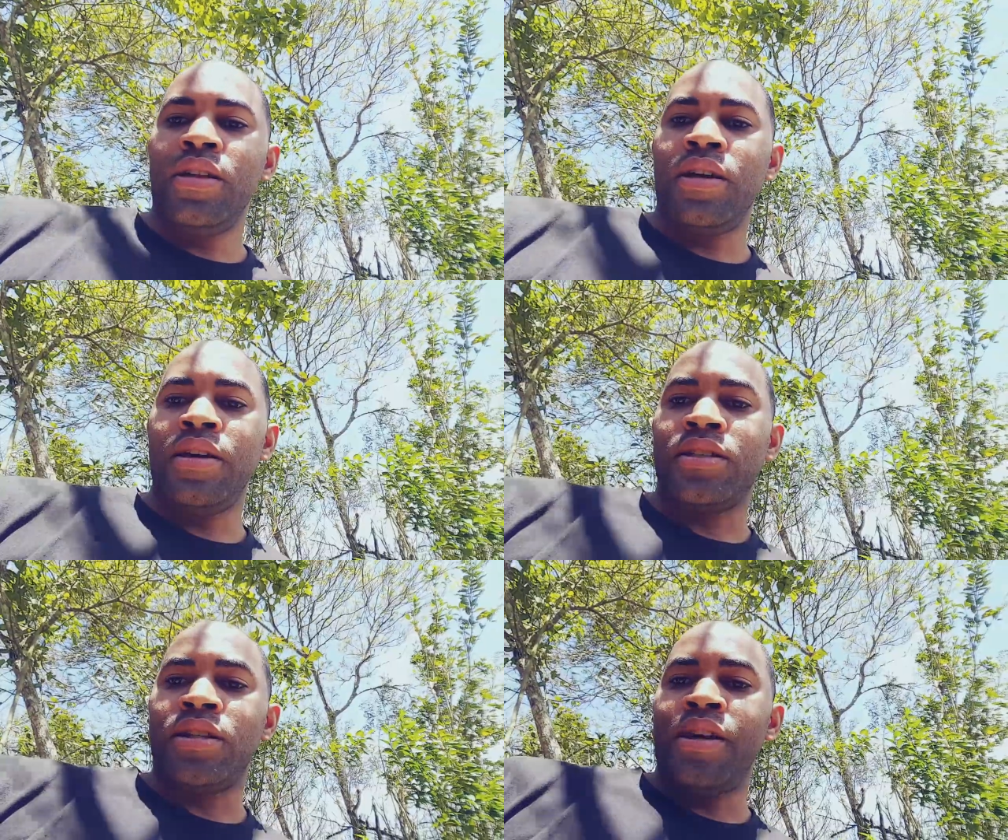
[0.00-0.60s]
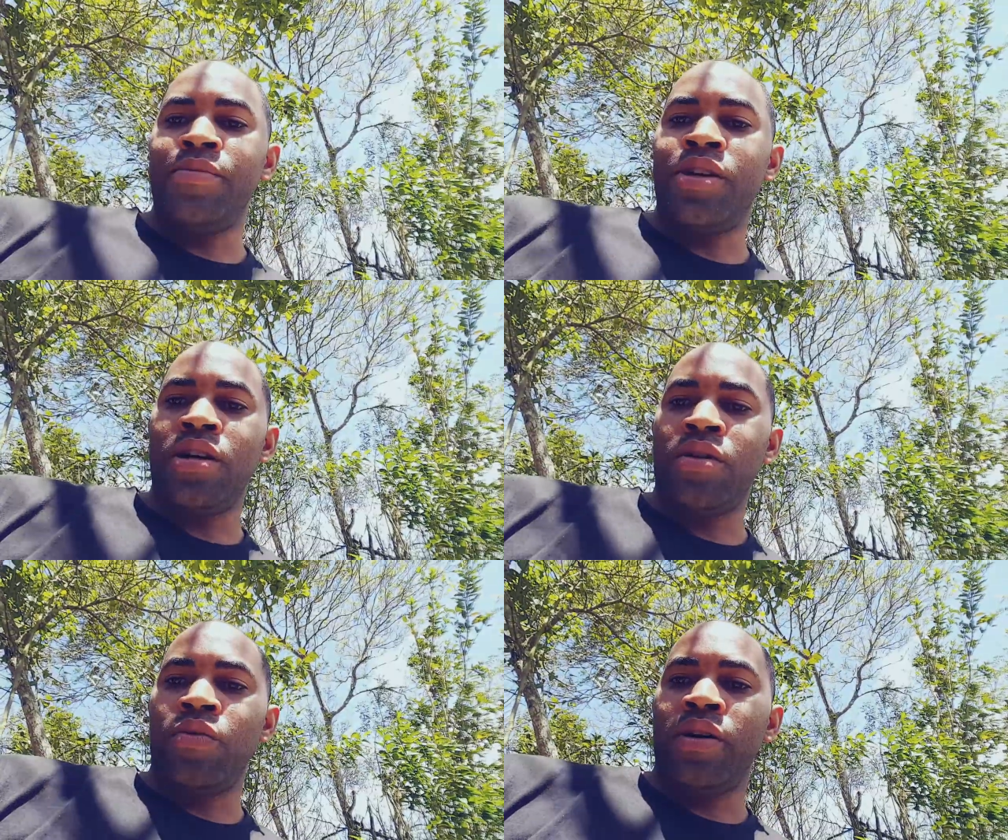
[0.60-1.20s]
the same
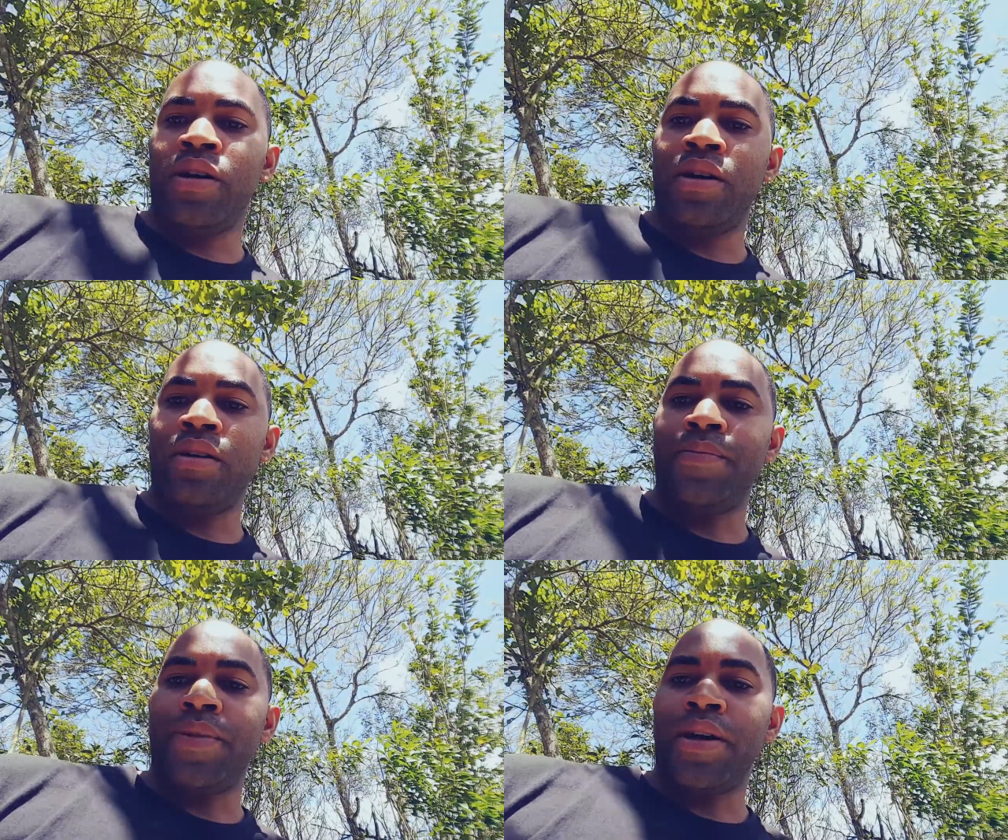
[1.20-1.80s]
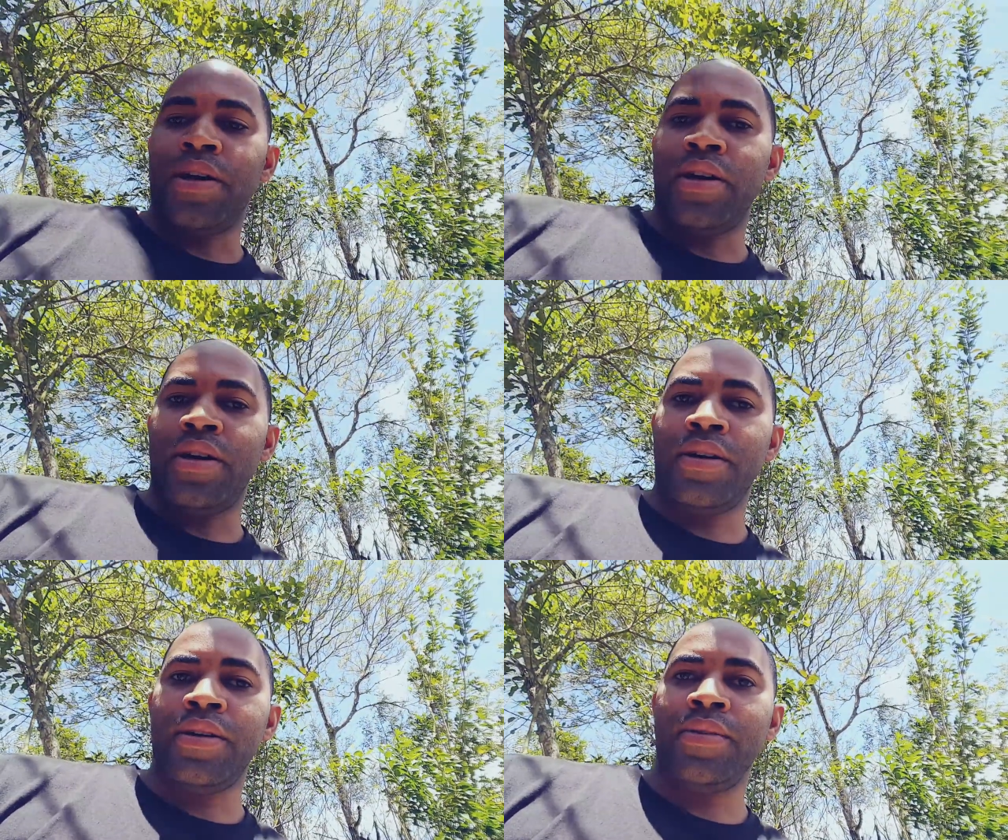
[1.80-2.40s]
year when
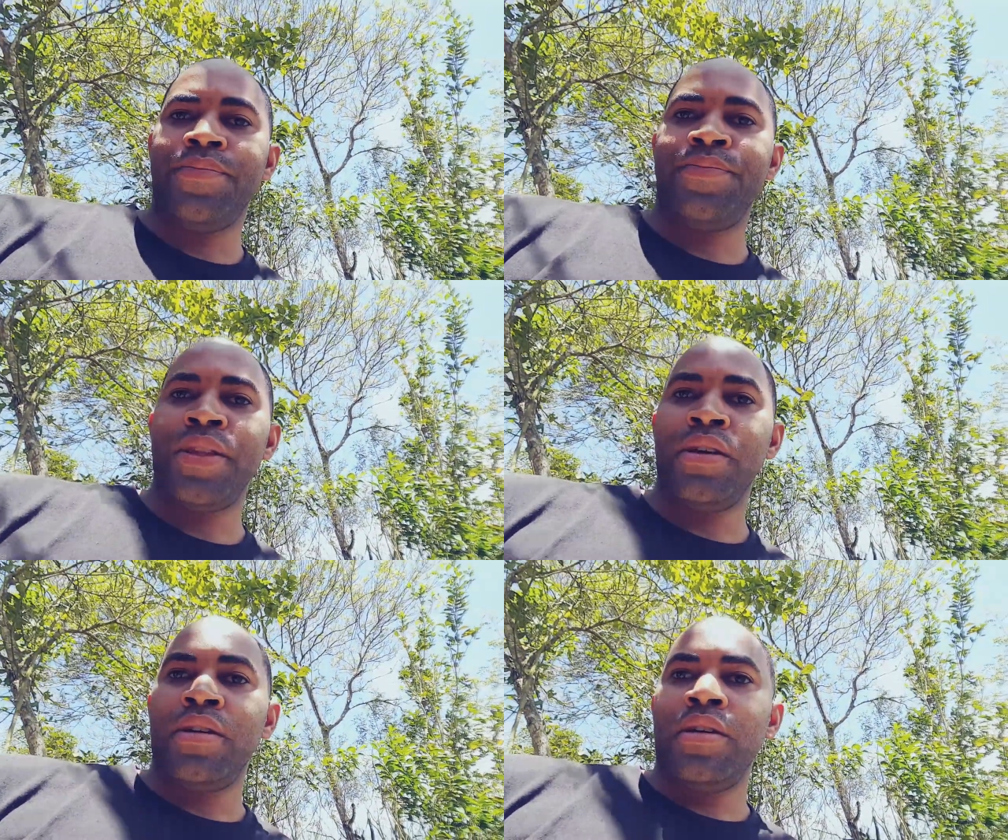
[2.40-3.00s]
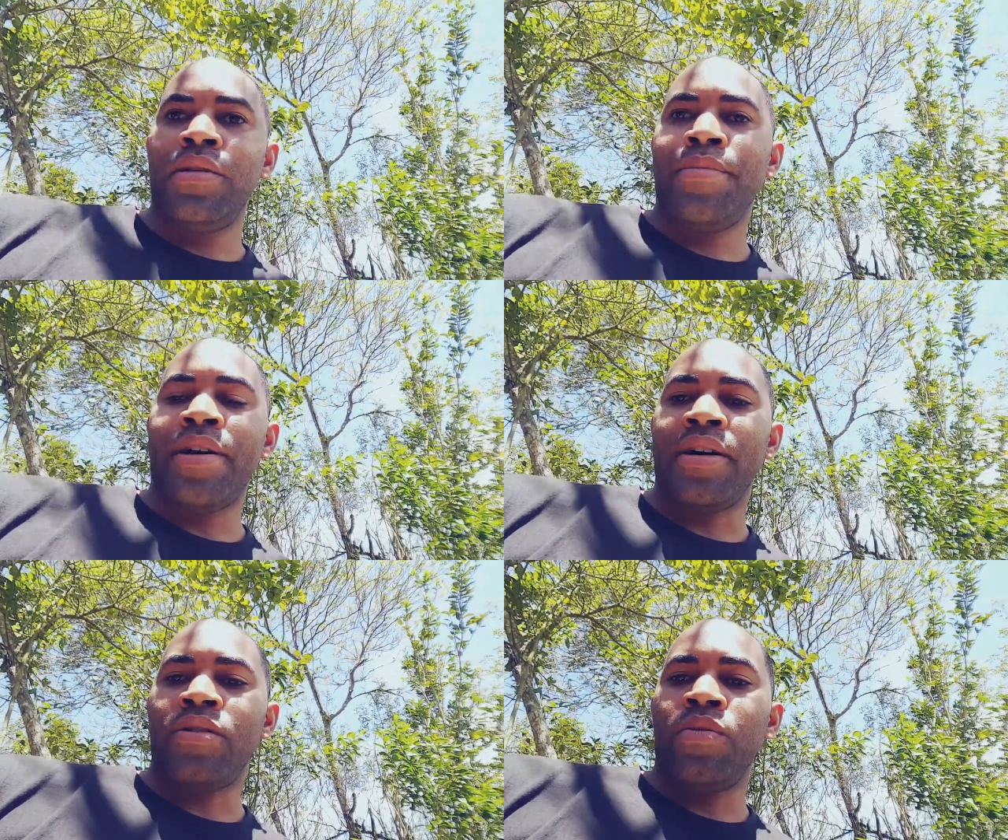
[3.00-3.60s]

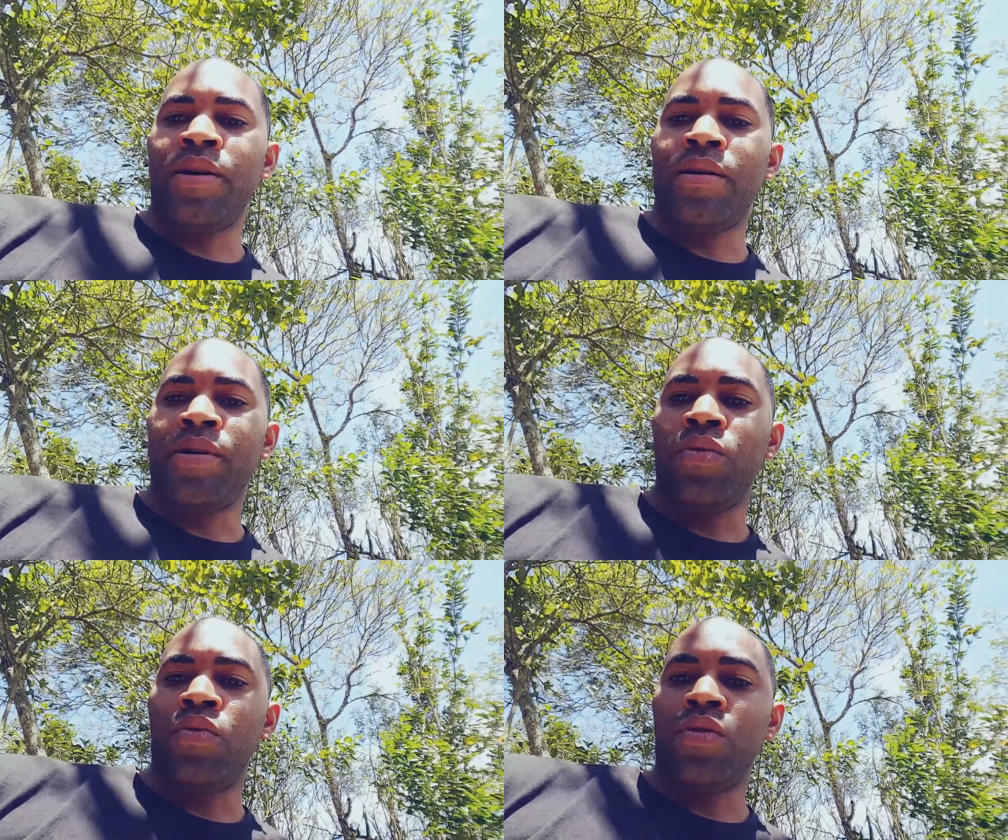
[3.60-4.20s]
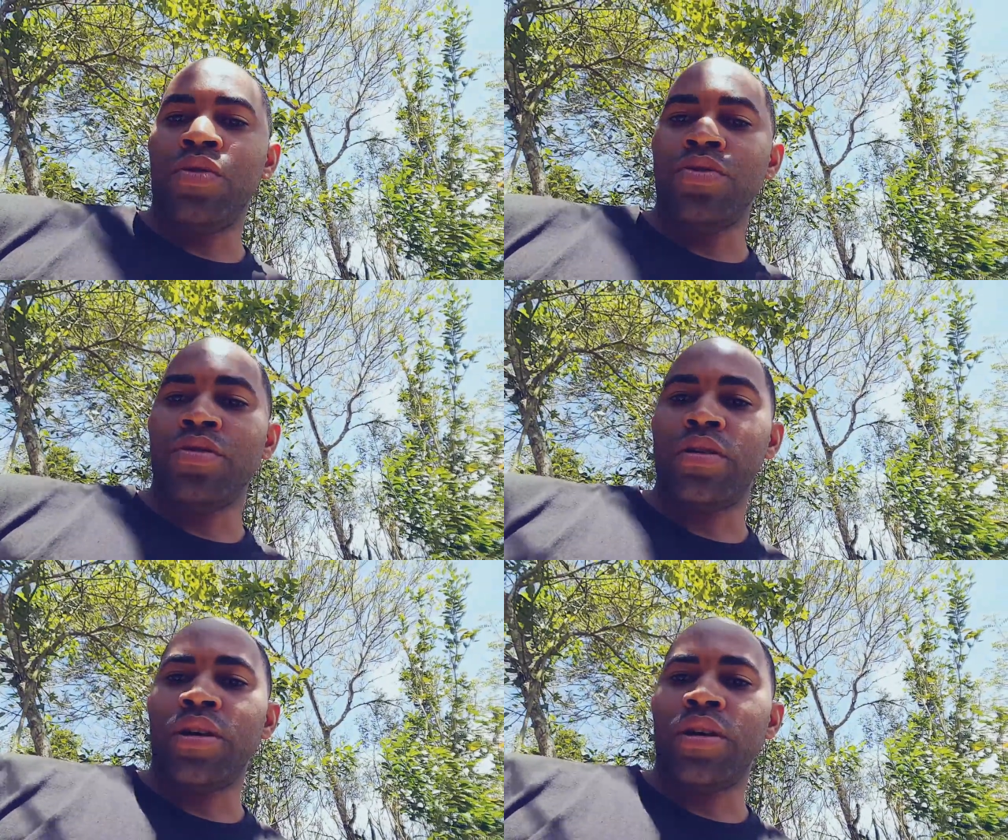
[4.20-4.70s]
Barack Obama was